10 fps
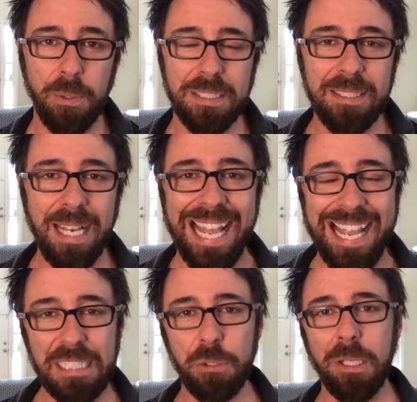and start
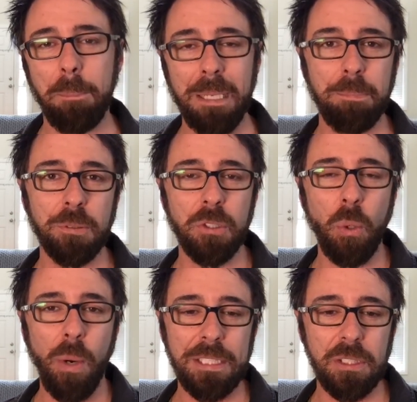answering people's
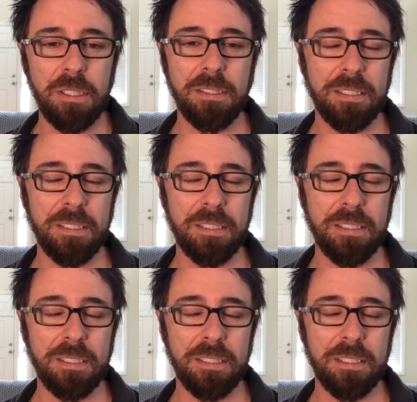questions.